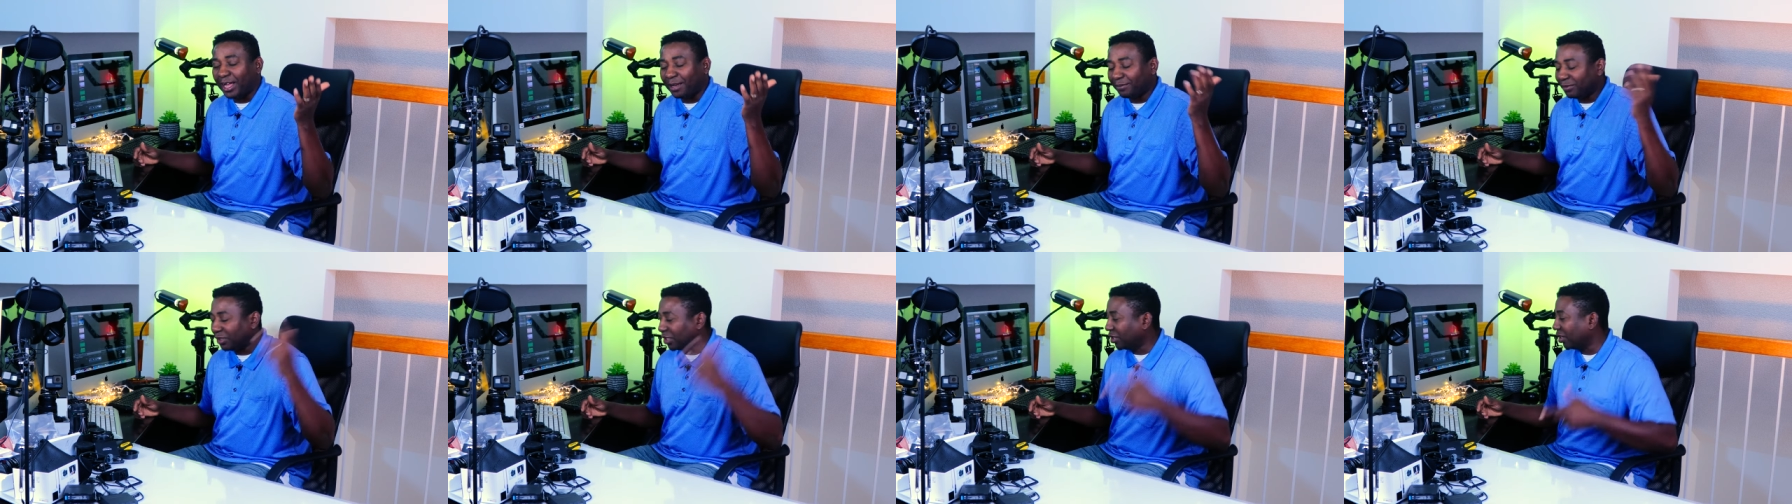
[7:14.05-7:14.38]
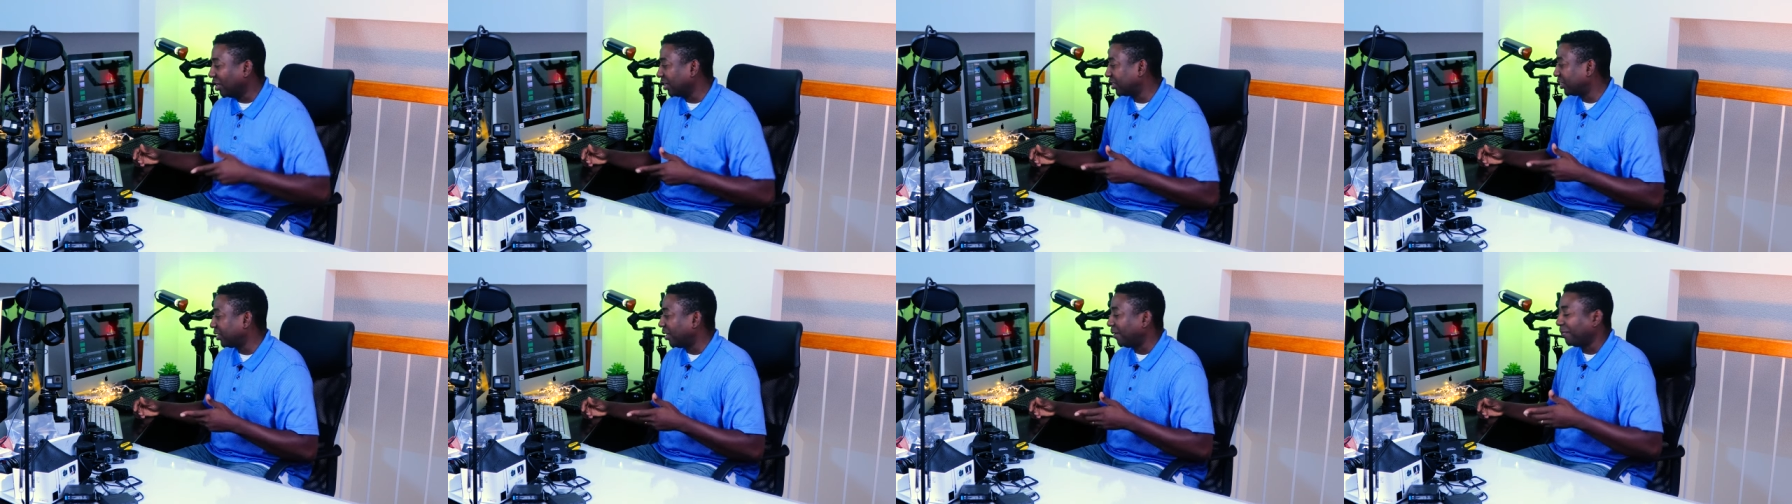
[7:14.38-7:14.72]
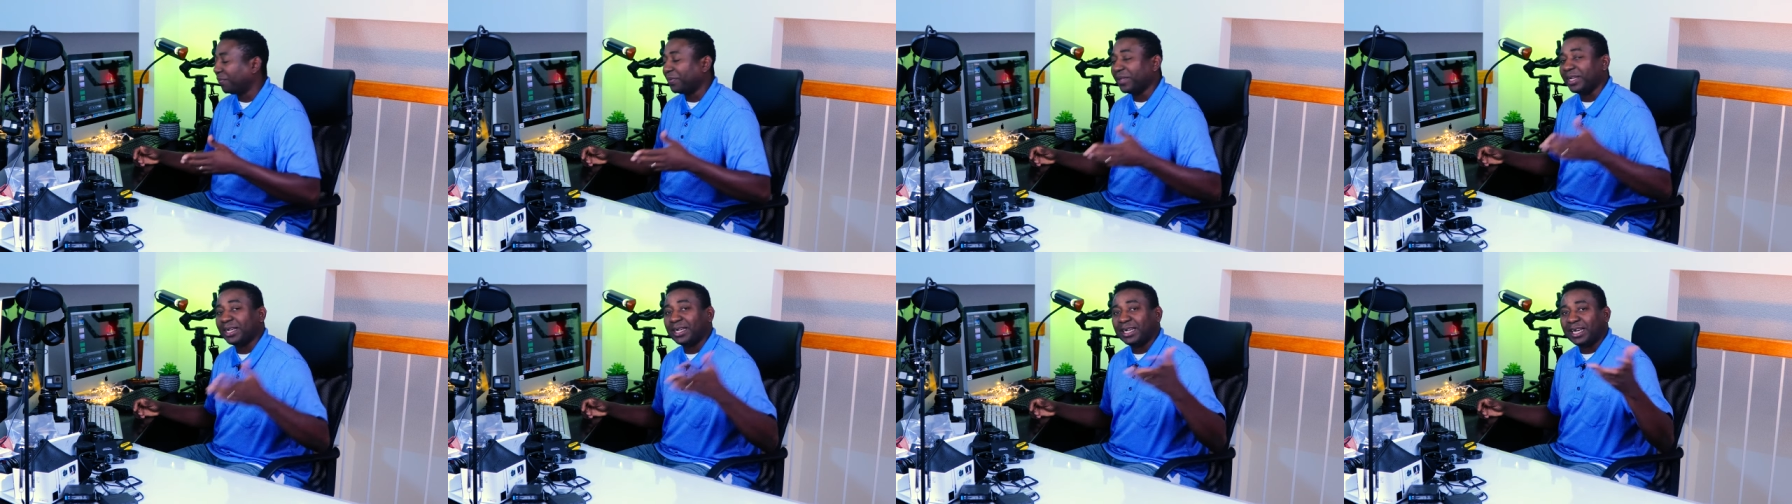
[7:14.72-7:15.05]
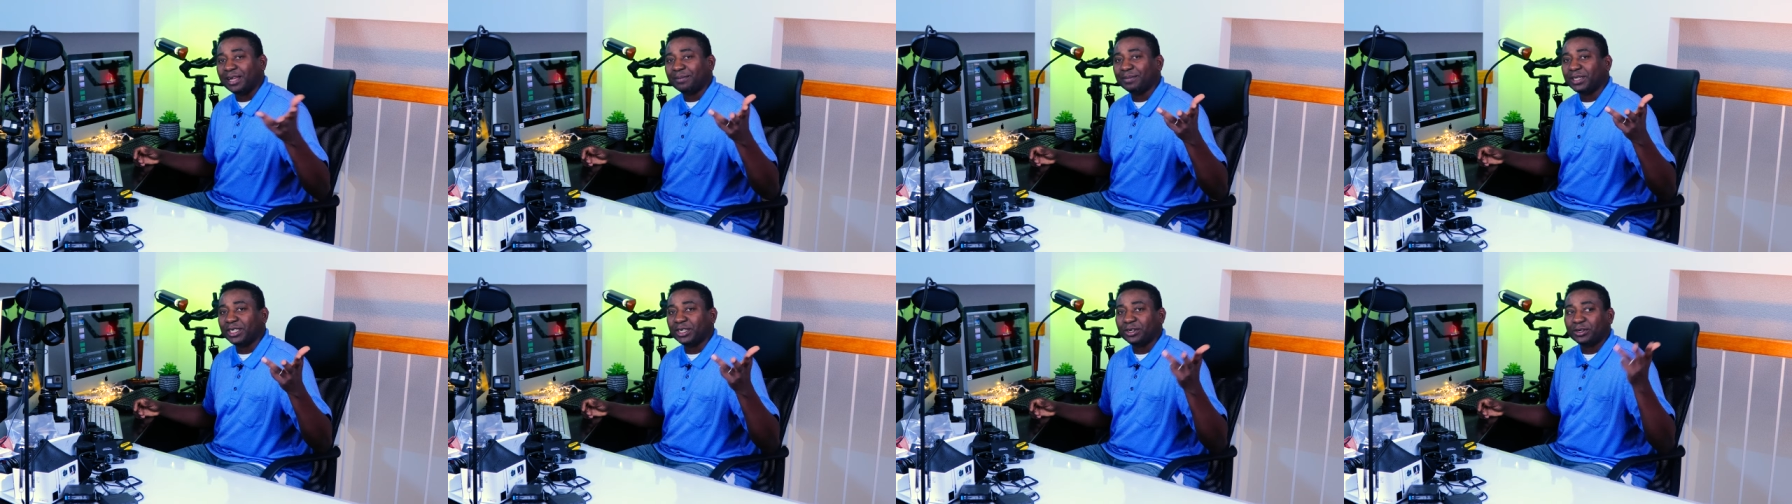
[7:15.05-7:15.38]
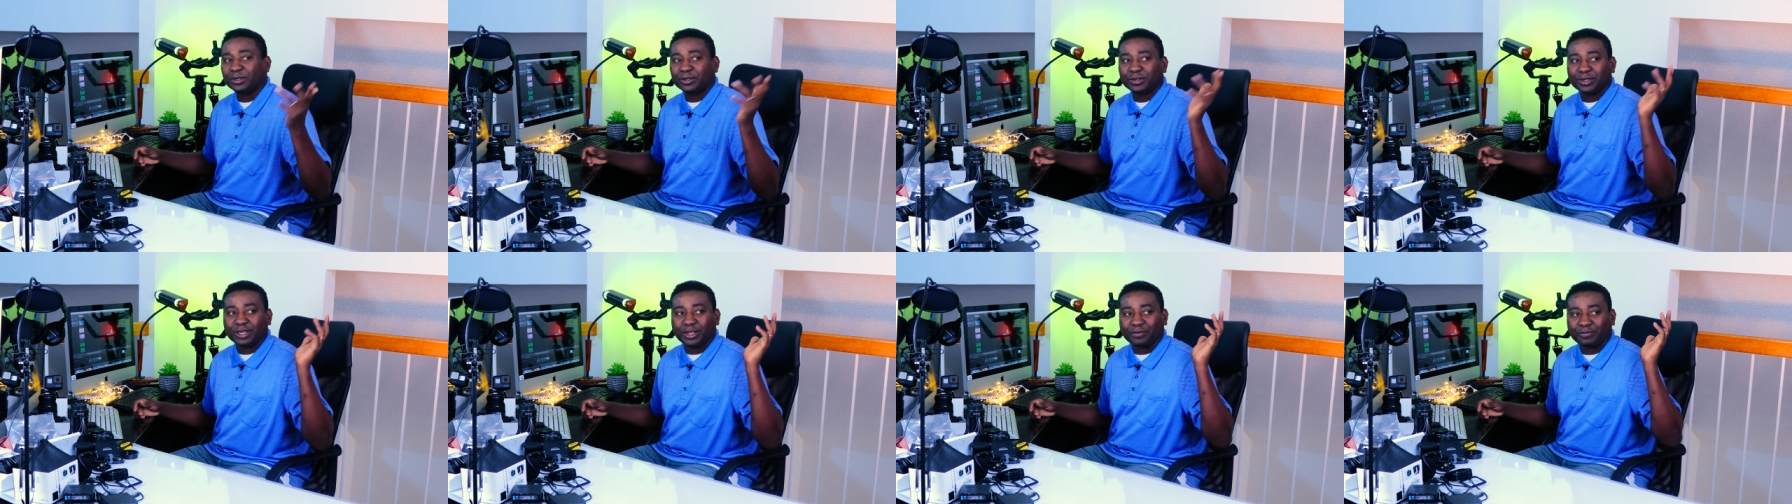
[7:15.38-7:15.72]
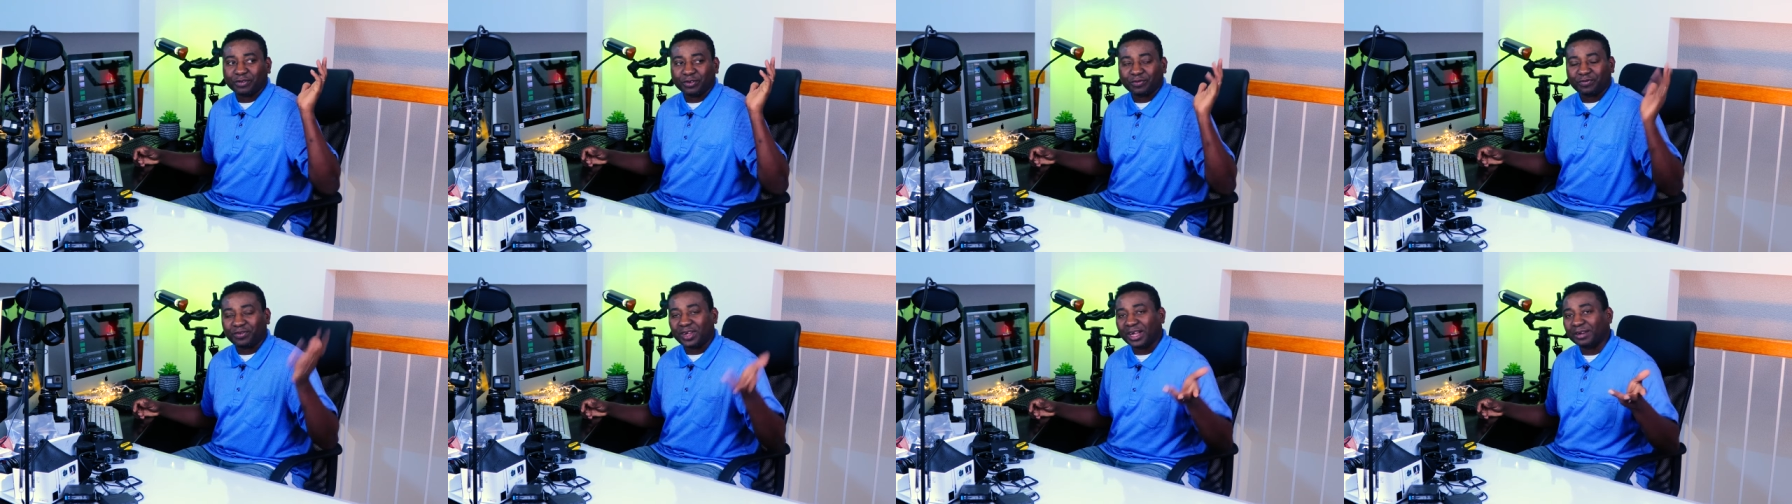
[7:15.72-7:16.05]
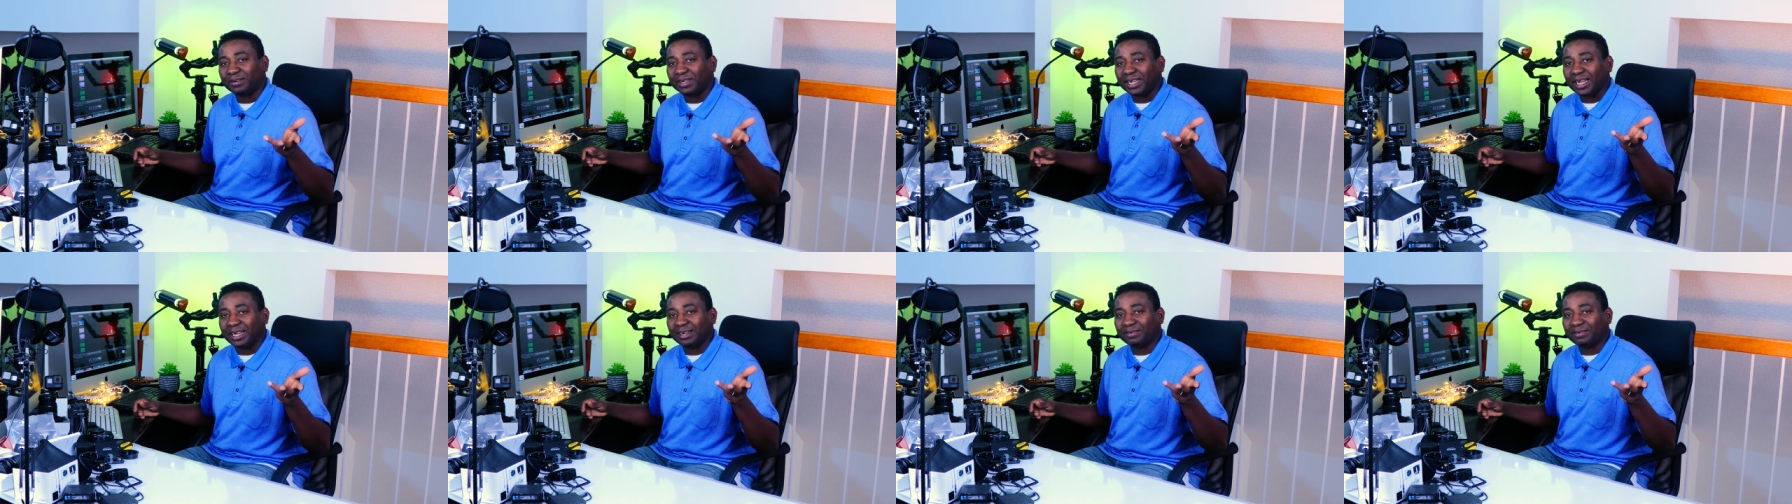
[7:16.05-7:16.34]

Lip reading: you got something. Let me know if you found the